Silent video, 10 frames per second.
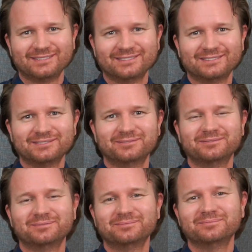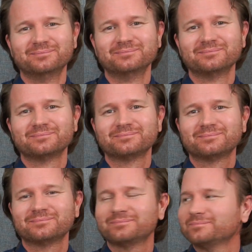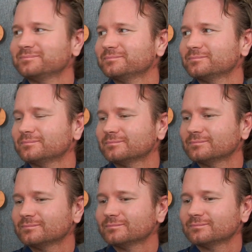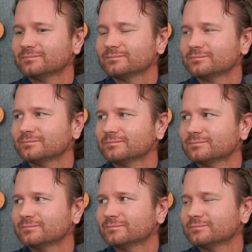(silent)